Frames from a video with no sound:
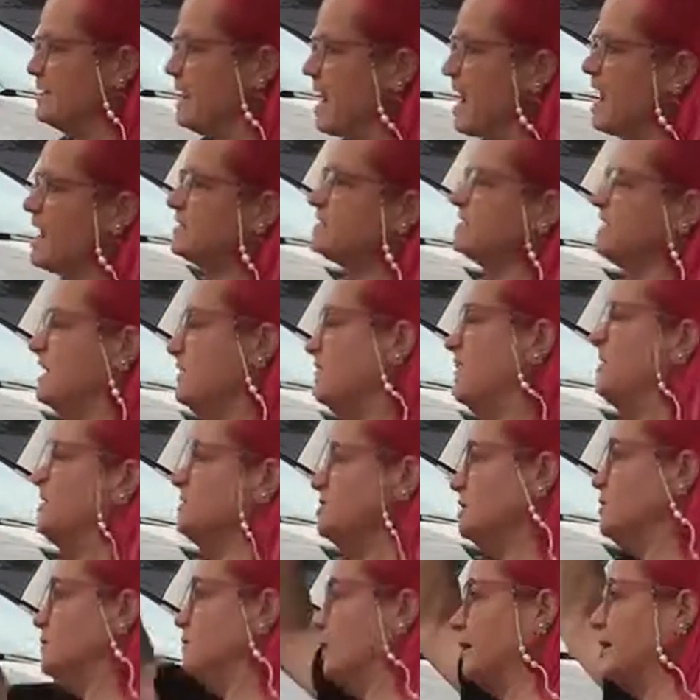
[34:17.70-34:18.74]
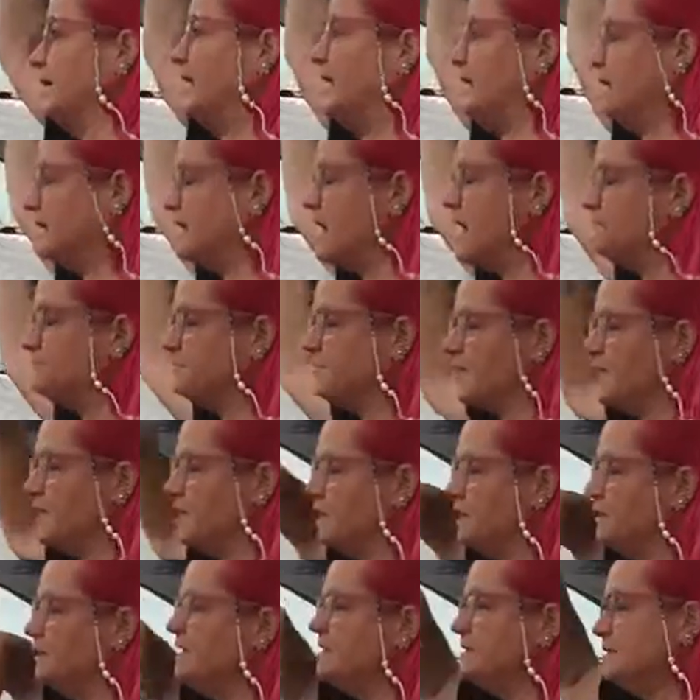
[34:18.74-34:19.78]
into us and eventually we're going to end up
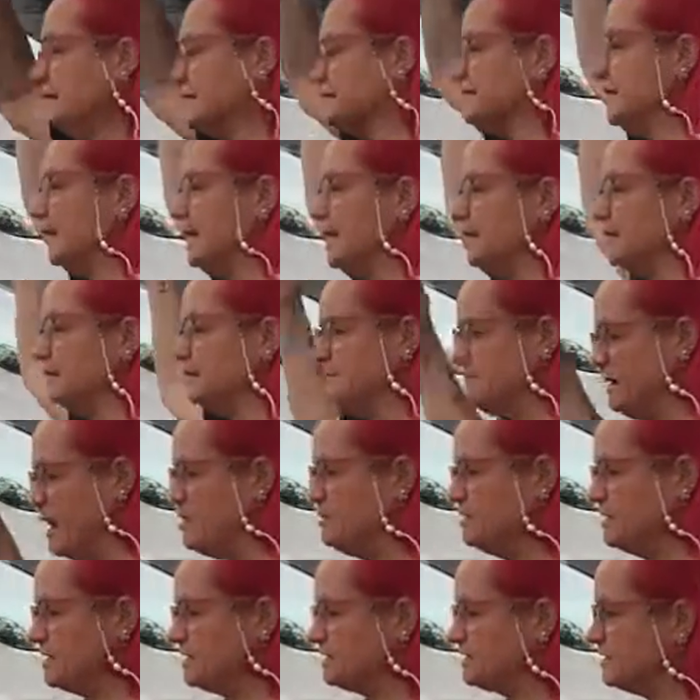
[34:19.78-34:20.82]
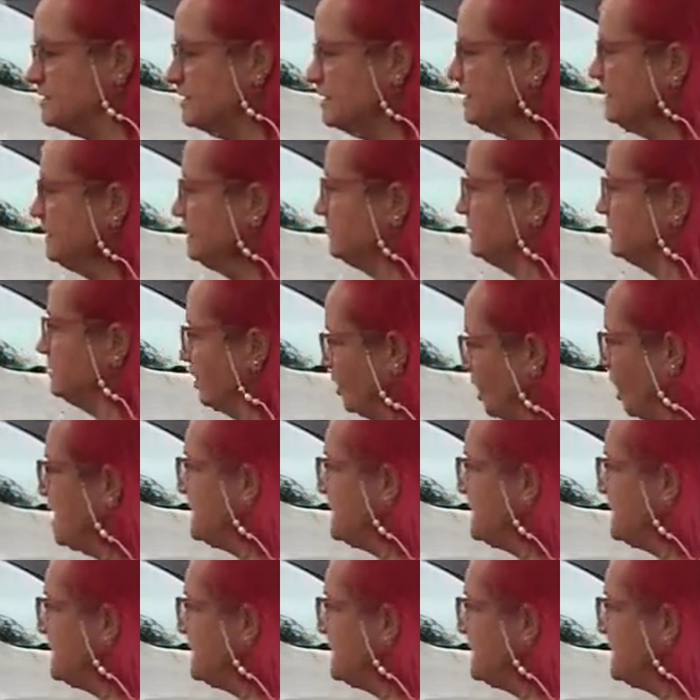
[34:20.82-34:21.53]
there. That's kind of like the bonus. The